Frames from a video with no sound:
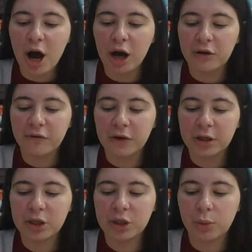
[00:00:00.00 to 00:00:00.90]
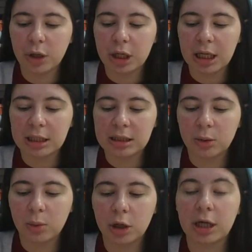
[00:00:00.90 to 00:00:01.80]
Our first word is
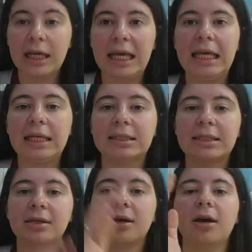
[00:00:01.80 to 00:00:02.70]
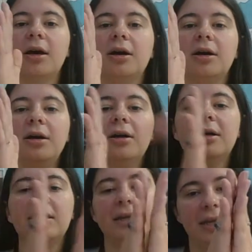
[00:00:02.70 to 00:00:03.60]
the word heat. Huh,
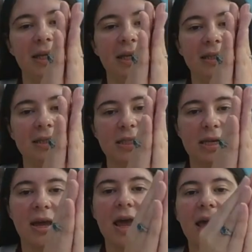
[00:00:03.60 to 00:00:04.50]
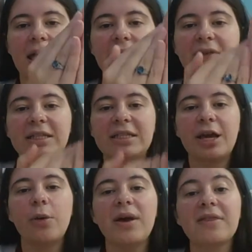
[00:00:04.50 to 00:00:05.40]
eat. And if I
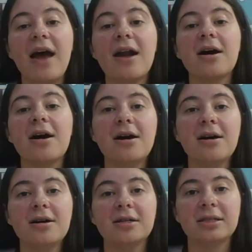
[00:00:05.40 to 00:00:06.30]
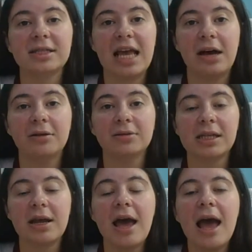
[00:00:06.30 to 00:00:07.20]
take away that huh
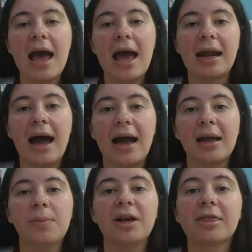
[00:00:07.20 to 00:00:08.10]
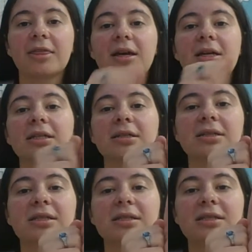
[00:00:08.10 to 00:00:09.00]
sound and I put the
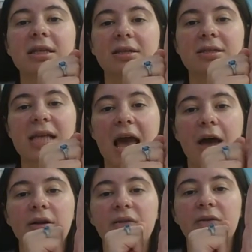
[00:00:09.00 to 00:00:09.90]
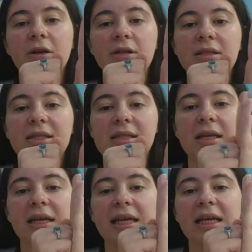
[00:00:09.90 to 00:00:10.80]
s sound for s
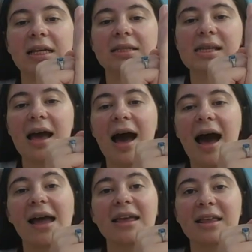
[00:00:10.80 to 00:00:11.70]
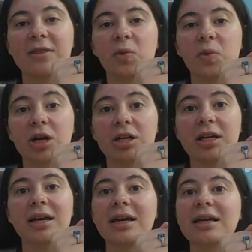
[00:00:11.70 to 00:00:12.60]
eat, I get the word
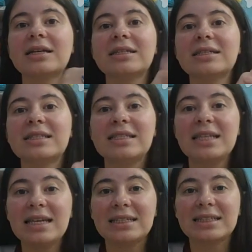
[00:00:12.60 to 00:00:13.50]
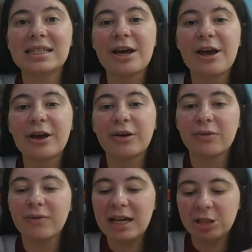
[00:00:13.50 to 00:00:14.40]
seat.
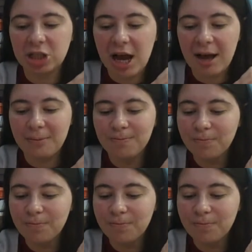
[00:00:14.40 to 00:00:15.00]
Great job.